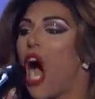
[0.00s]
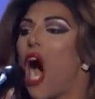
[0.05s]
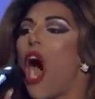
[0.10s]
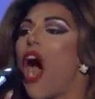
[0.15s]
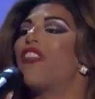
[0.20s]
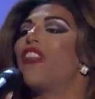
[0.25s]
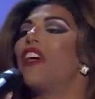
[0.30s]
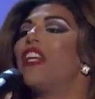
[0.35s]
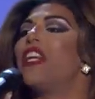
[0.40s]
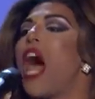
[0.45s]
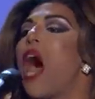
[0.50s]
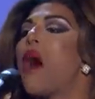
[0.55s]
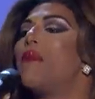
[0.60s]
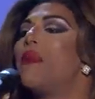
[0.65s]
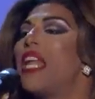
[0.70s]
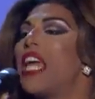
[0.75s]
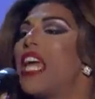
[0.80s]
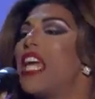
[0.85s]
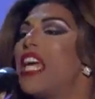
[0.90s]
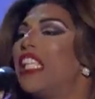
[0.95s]
are the
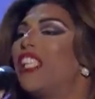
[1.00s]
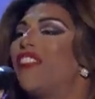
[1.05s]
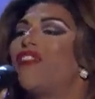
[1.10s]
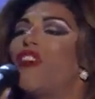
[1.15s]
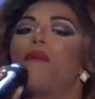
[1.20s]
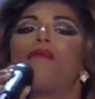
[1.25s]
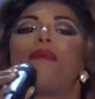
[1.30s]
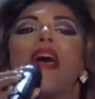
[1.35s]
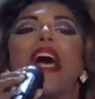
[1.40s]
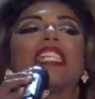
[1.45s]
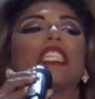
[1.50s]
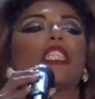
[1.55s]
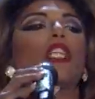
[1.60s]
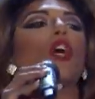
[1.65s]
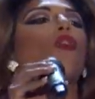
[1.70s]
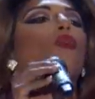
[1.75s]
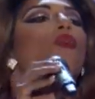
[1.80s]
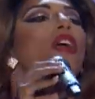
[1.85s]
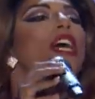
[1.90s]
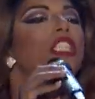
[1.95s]
nominees for best
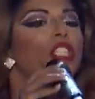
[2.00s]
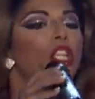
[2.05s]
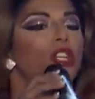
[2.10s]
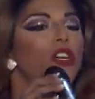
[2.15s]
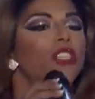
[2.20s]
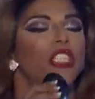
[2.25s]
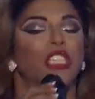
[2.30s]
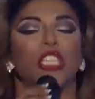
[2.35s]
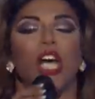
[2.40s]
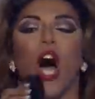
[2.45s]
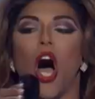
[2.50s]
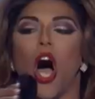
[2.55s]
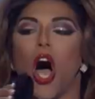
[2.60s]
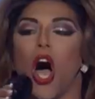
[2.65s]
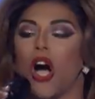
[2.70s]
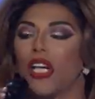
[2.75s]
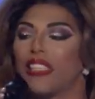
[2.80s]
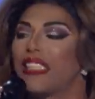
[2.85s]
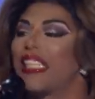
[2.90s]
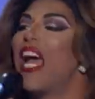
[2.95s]
original
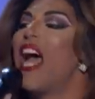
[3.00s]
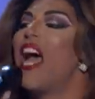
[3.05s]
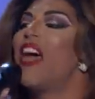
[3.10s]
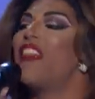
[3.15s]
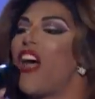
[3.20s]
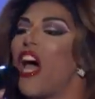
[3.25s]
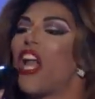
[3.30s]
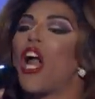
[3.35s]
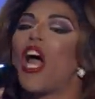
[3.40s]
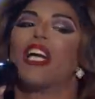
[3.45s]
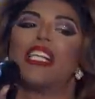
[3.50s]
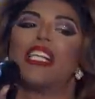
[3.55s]
songs that are